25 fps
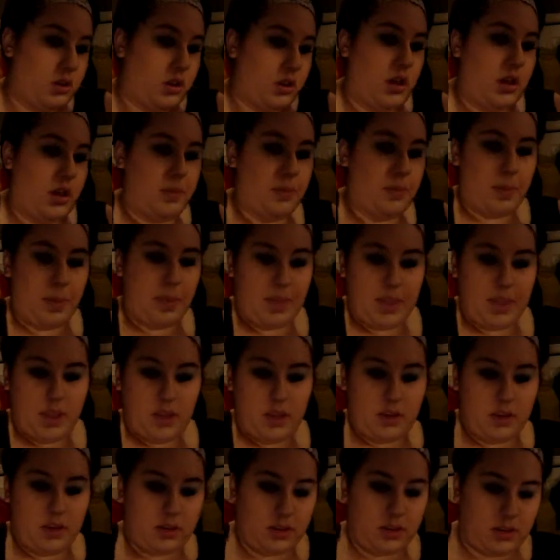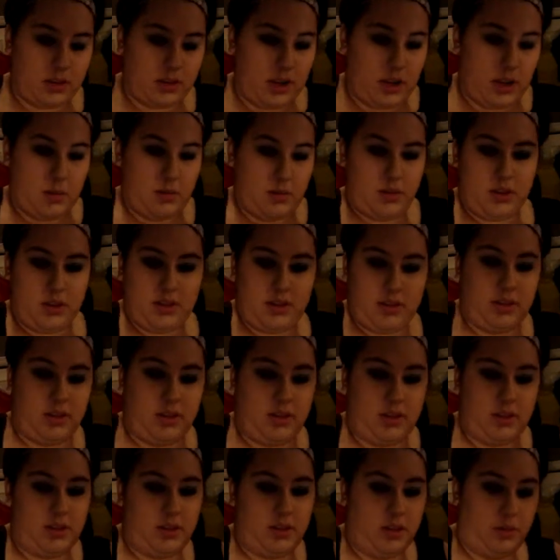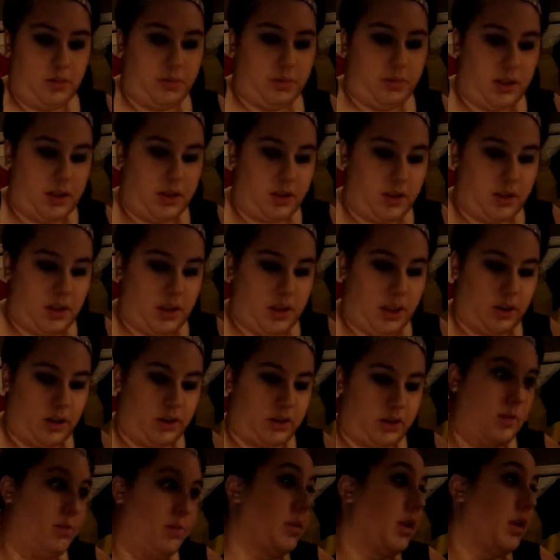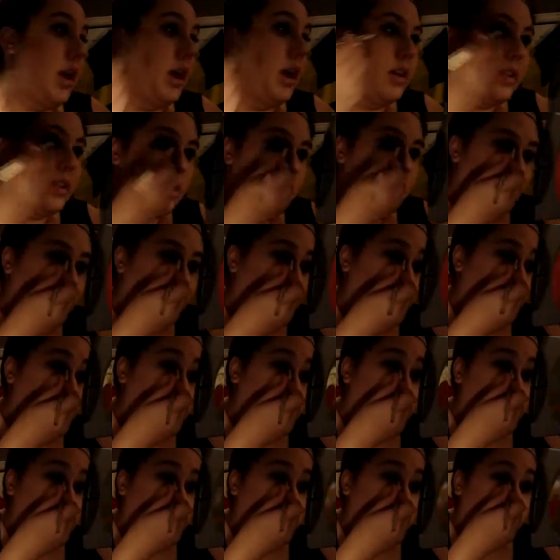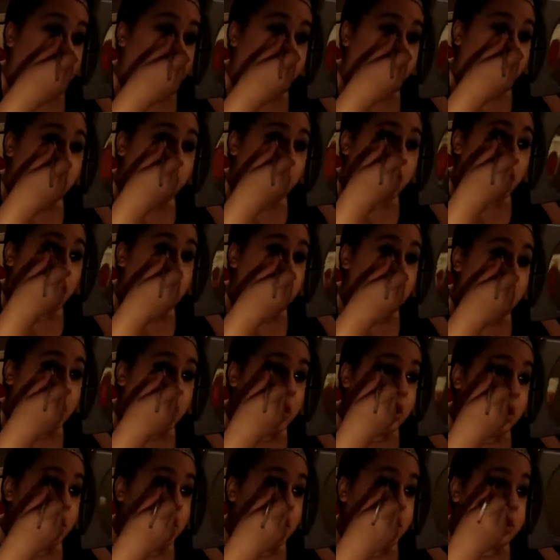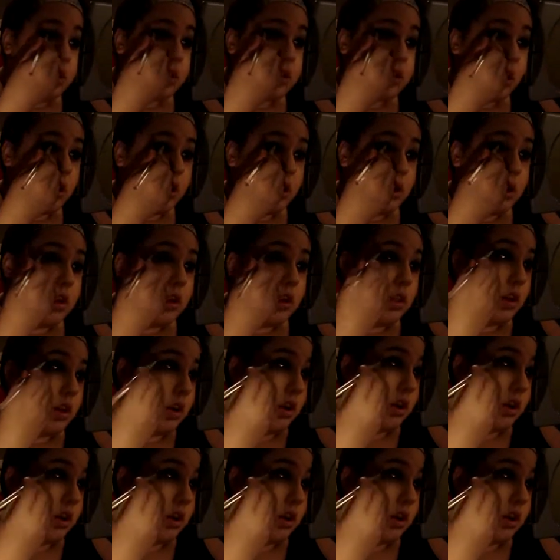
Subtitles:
Okay, so now with just a little bit extra black that you're not going to be blending, just put it right